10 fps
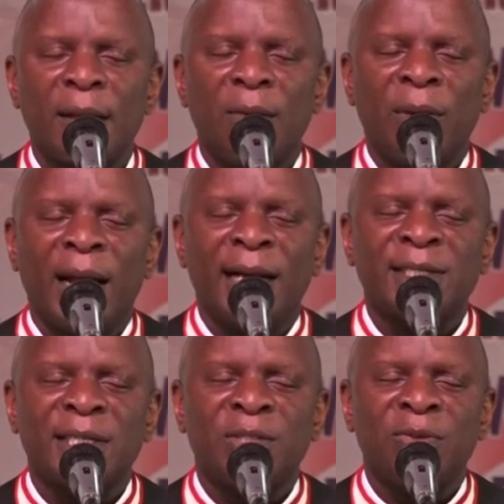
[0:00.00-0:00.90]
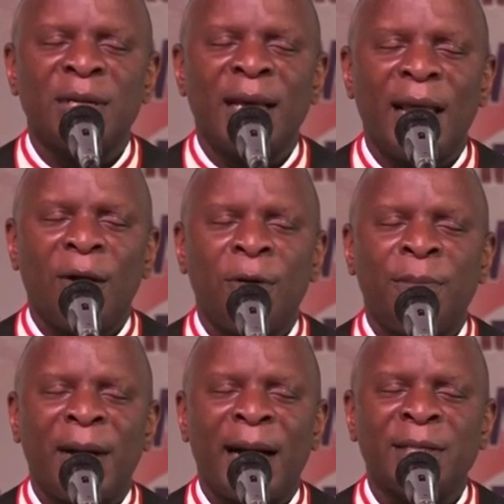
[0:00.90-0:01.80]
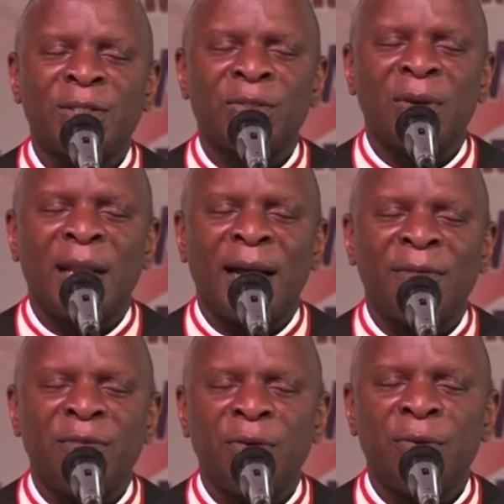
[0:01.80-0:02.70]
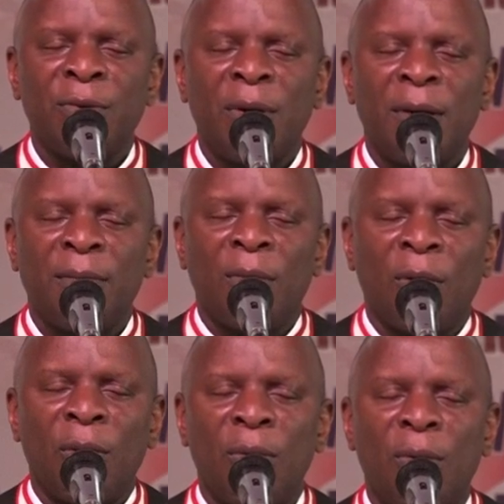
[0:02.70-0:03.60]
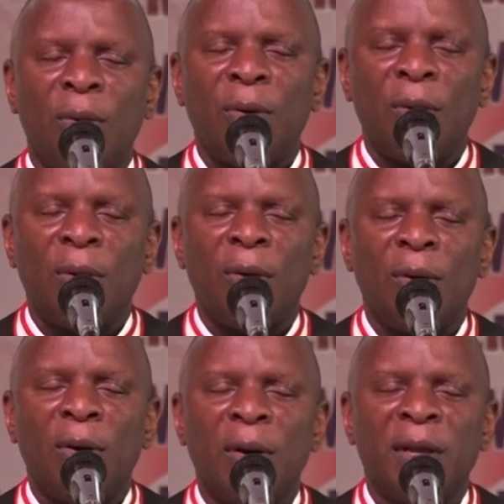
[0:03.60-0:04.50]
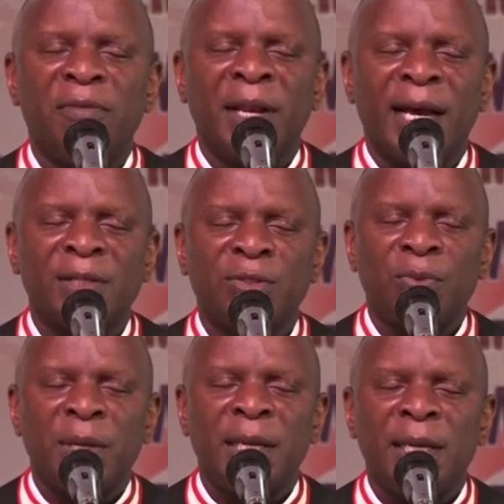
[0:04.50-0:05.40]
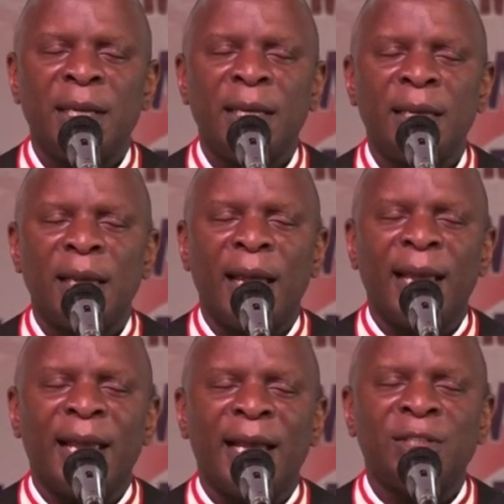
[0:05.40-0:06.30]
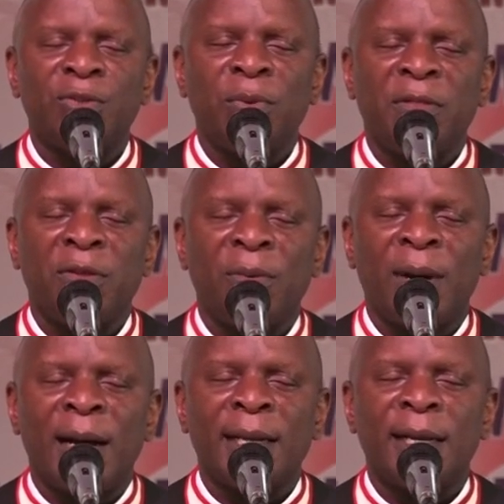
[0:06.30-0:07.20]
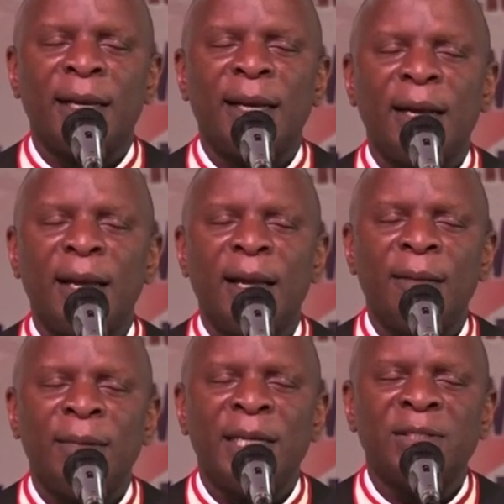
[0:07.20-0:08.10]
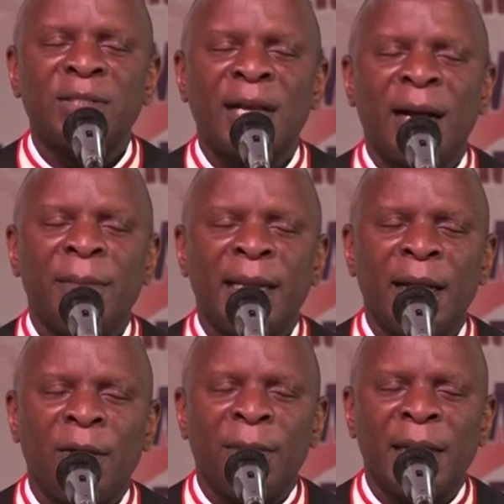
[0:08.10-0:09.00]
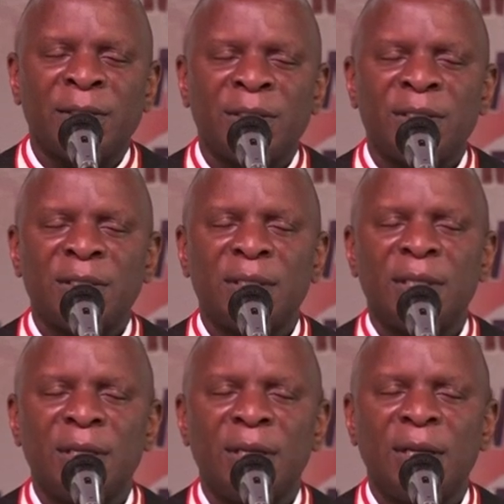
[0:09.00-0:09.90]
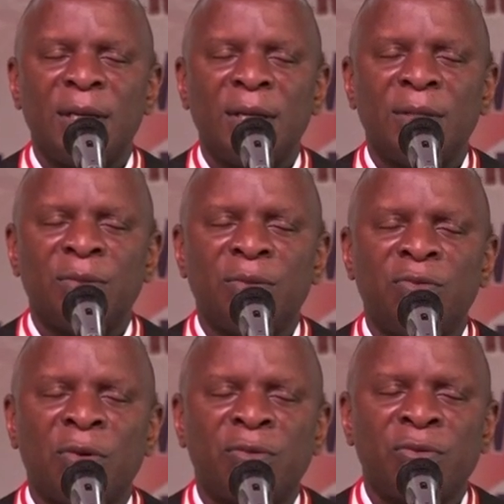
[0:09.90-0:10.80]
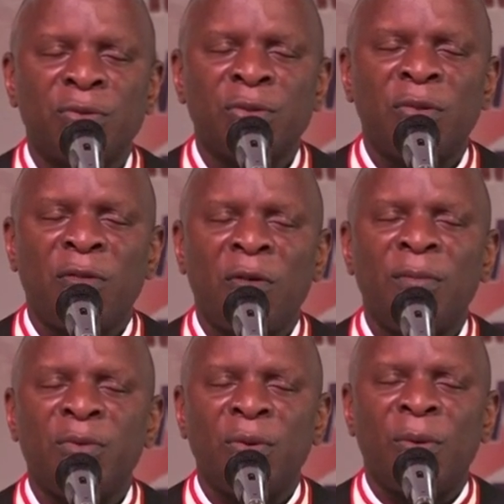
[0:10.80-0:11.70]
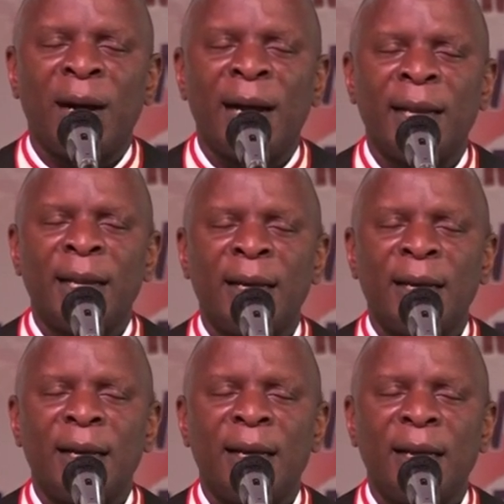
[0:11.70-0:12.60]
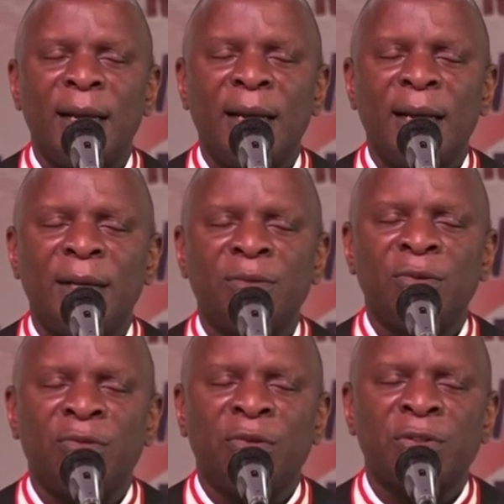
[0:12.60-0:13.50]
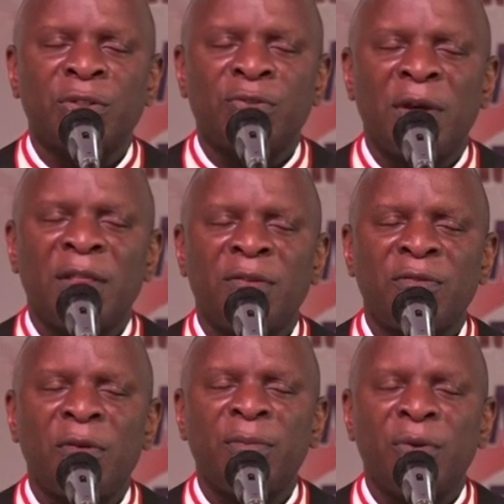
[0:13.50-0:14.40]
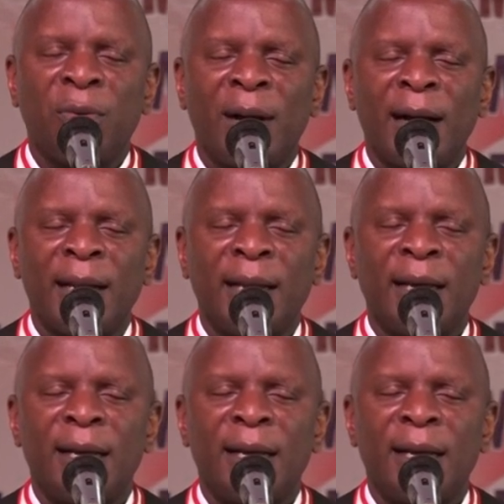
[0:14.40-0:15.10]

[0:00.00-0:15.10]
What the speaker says: We ask that you'll help us to love you more. Even as we engage with your word, please come and help us to draw truth from your word, to draw strength from your word,